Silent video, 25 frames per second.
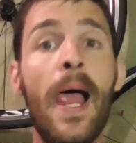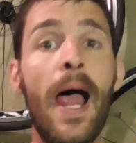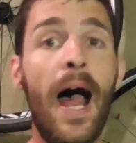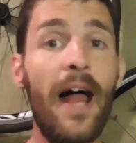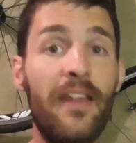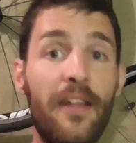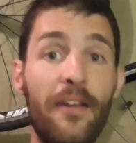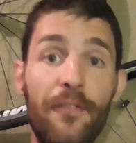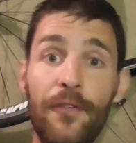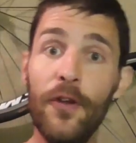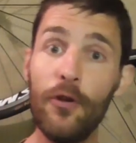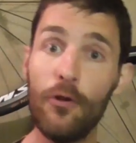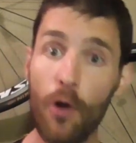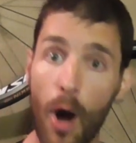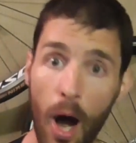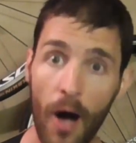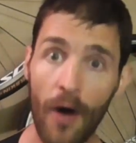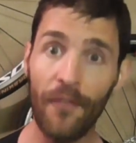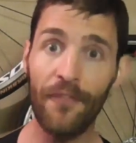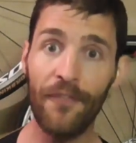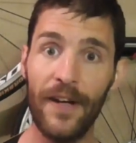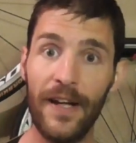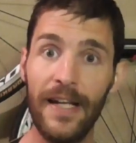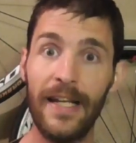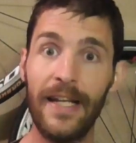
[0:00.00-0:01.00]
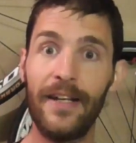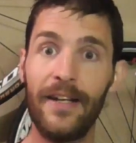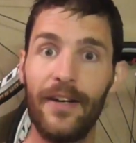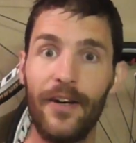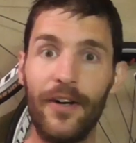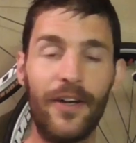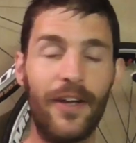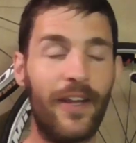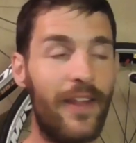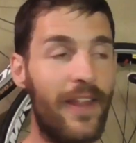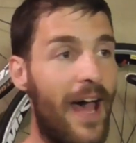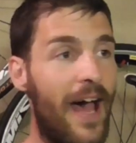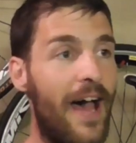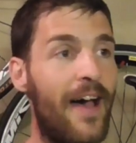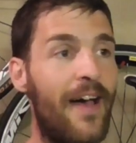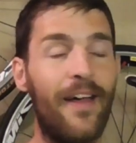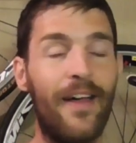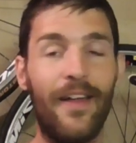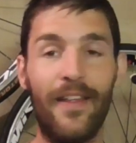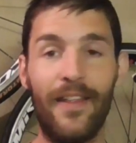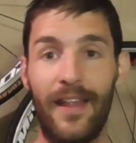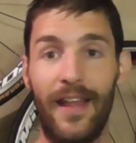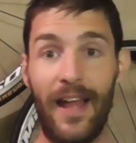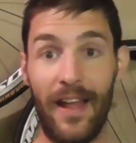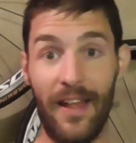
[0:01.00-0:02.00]
And if you are feeling good at
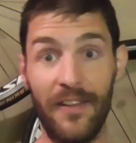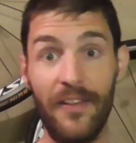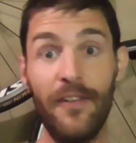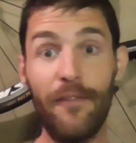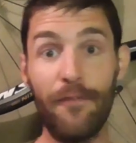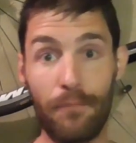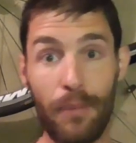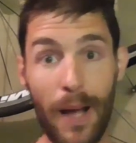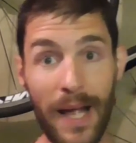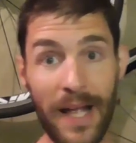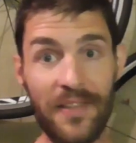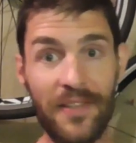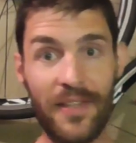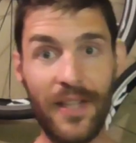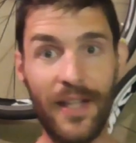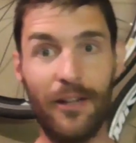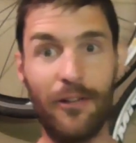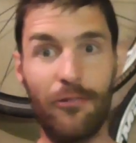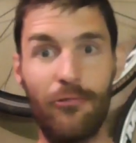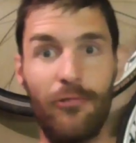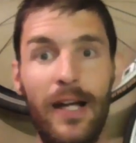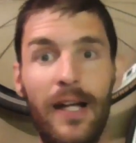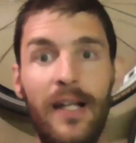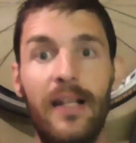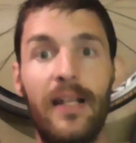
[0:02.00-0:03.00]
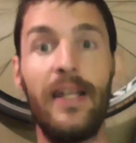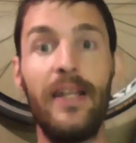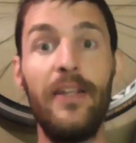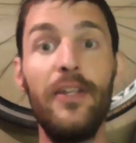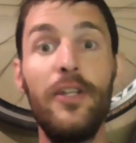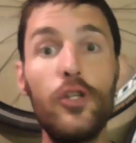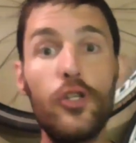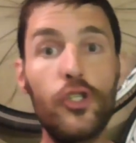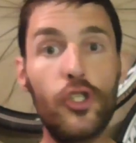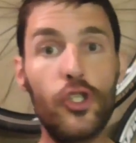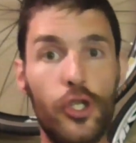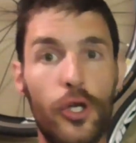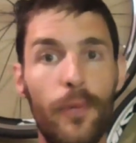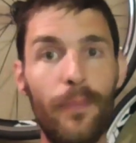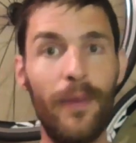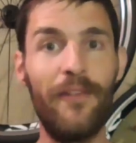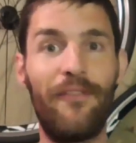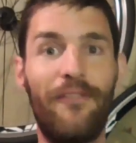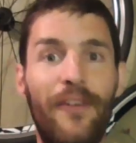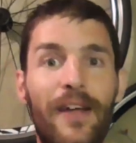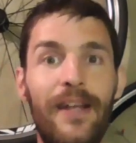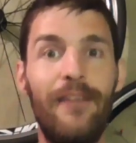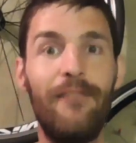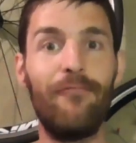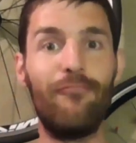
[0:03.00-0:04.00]
that and you've paced it correctly, you should be
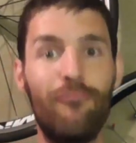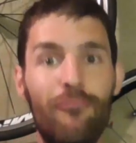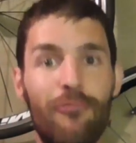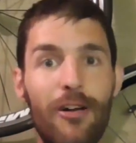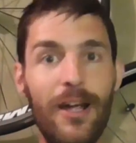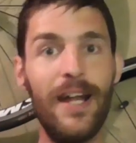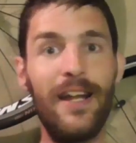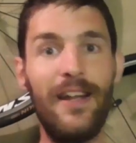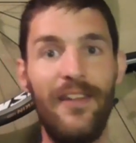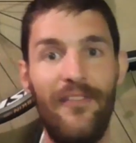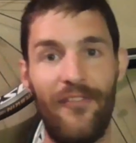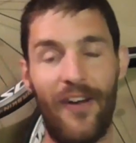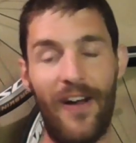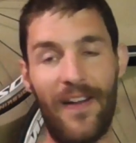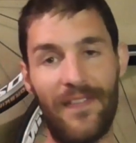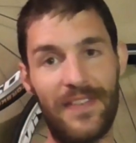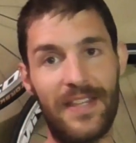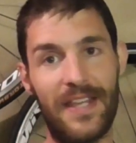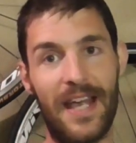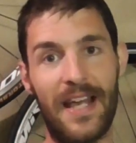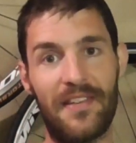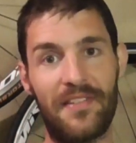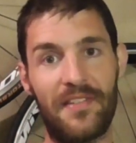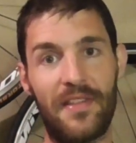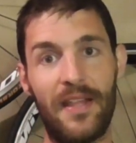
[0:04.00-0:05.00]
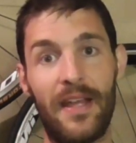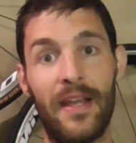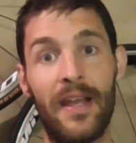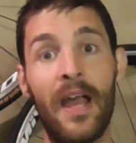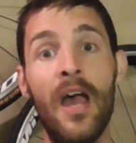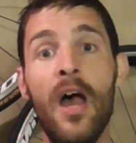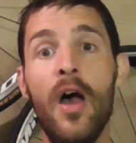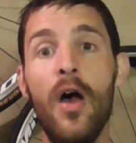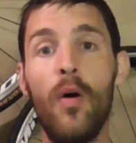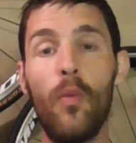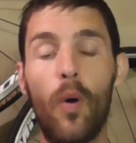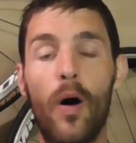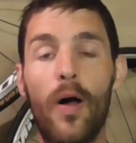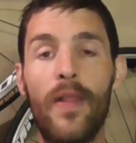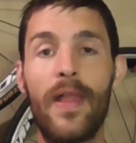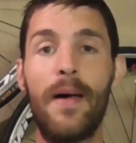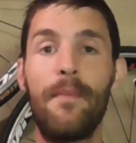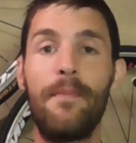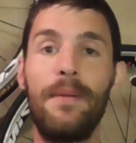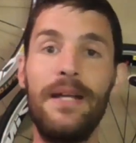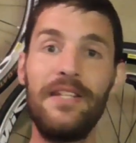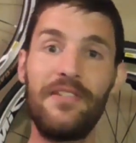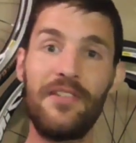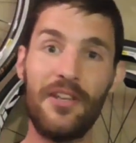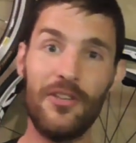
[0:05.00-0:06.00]
feeling really fantastic. What
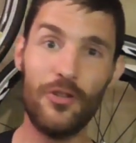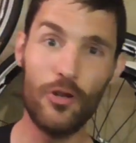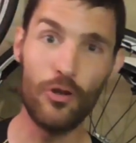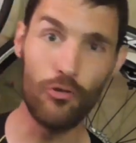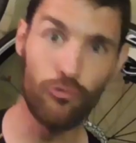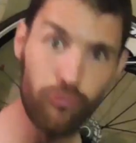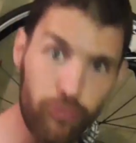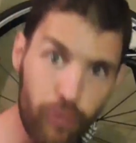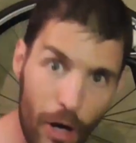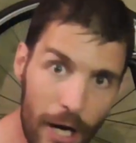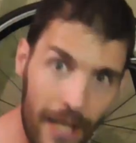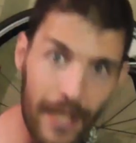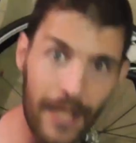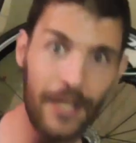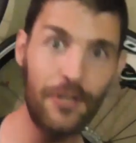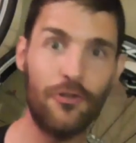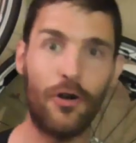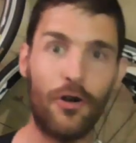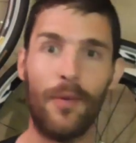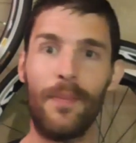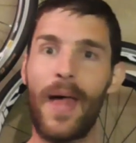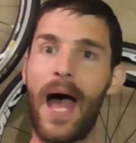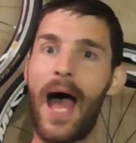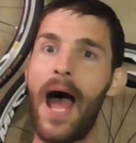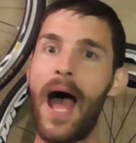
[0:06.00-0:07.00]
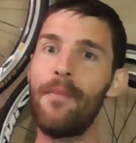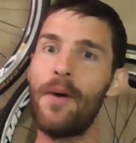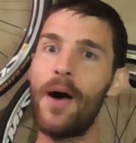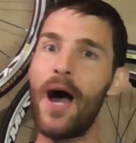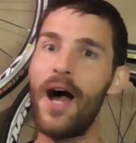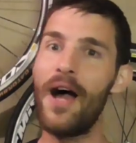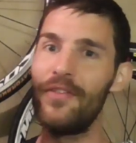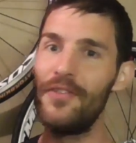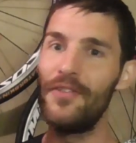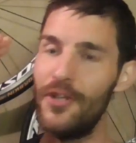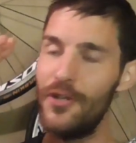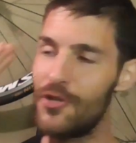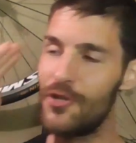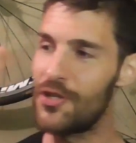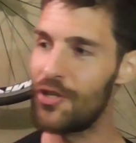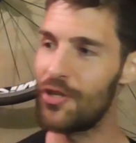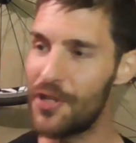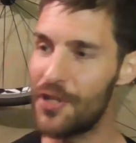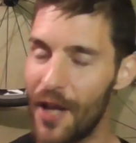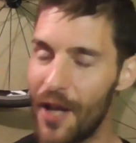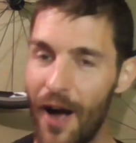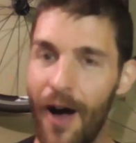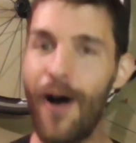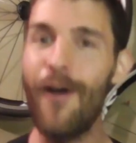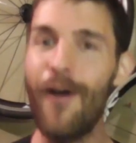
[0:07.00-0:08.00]
that means is you really drop the hammer and you
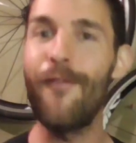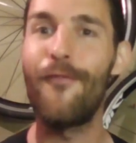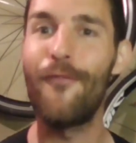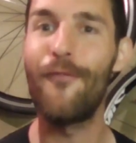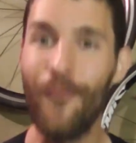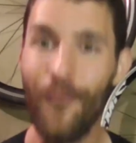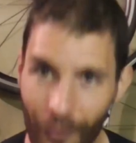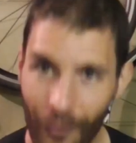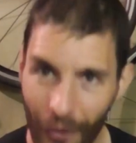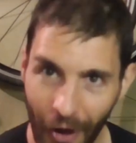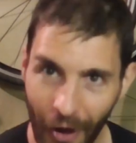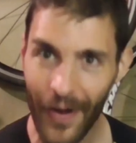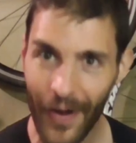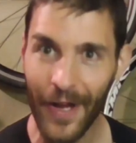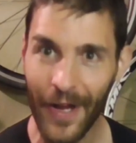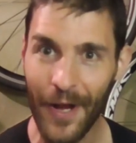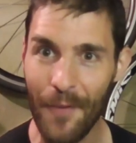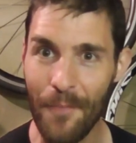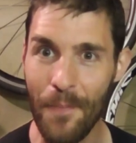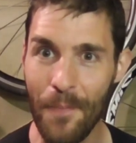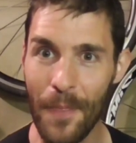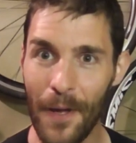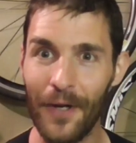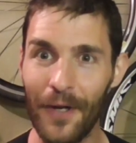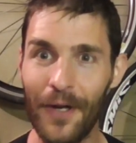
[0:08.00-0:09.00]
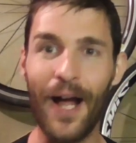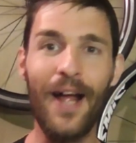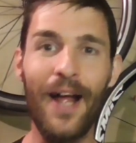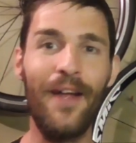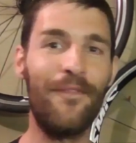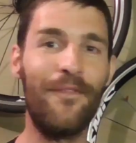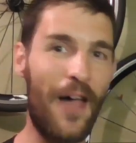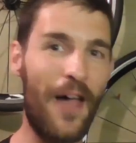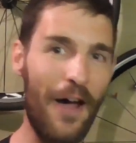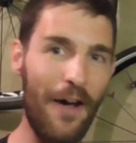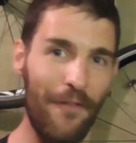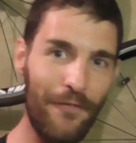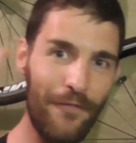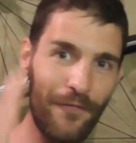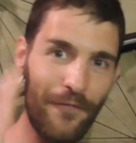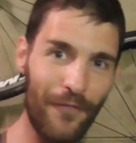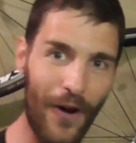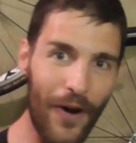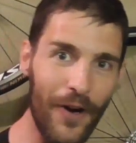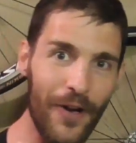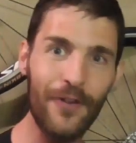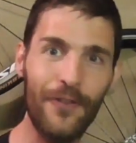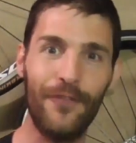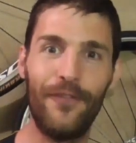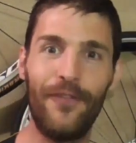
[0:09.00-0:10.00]
start flying, okay? In that
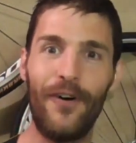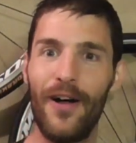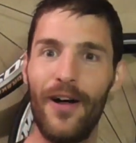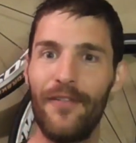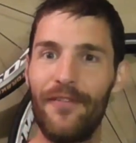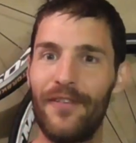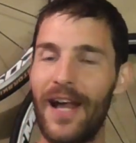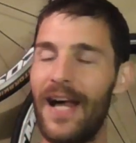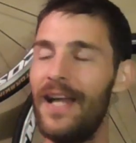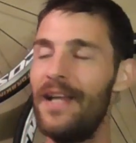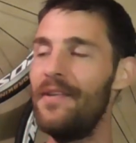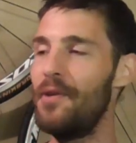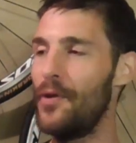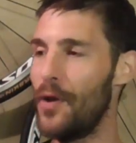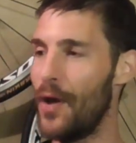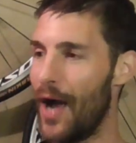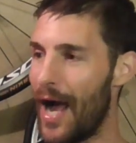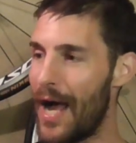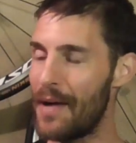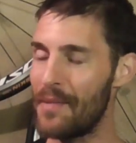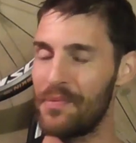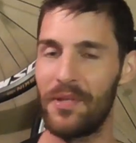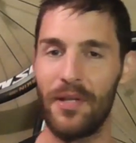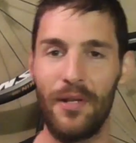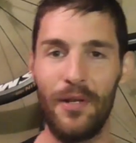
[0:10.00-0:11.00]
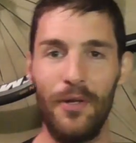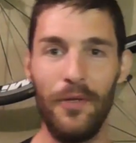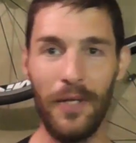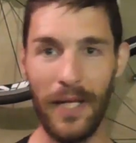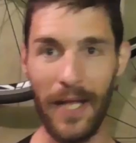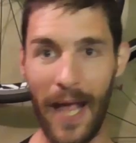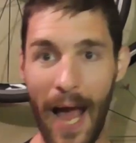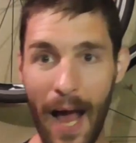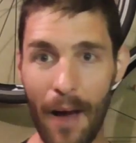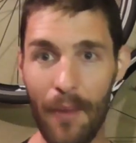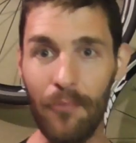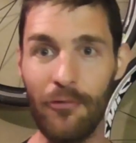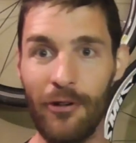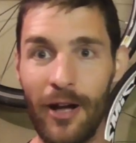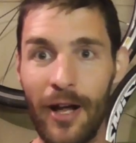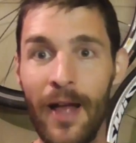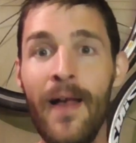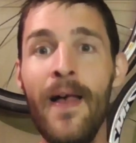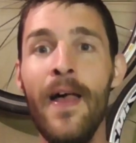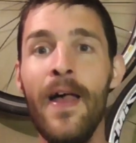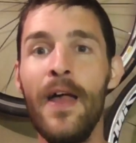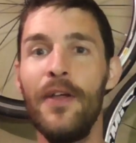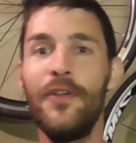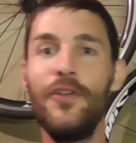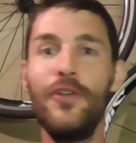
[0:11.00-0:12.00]
final 5k, you absolutely hammer it.